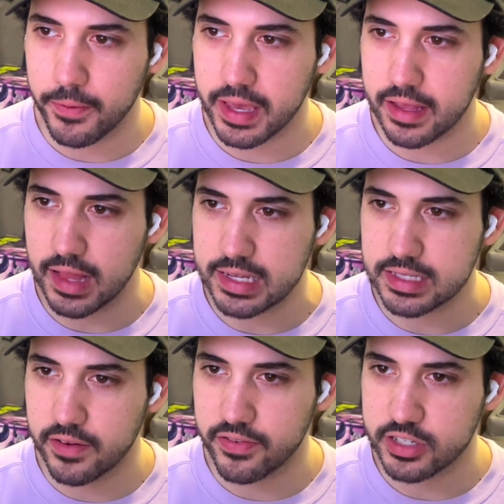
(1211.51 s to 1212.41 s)
We get lots
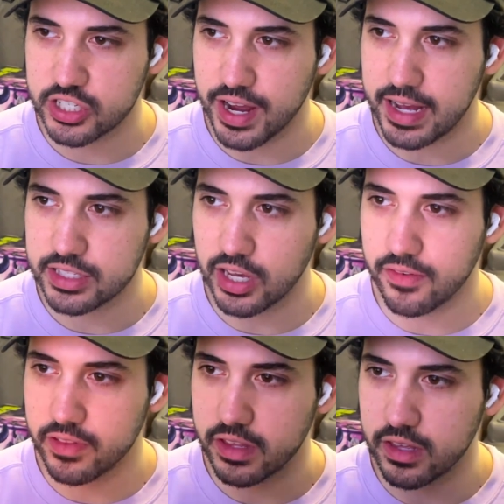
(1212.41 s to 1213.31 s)
of different shots
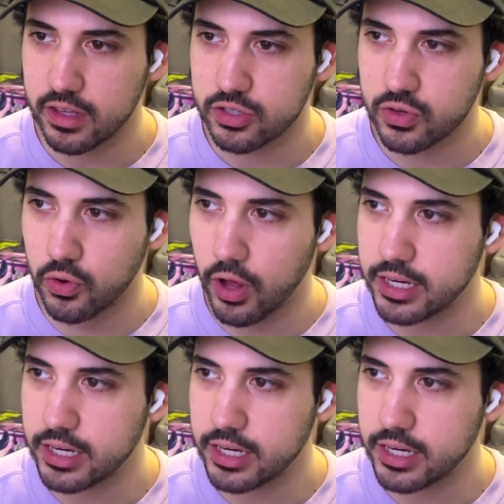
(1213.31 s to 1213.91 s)
of the school.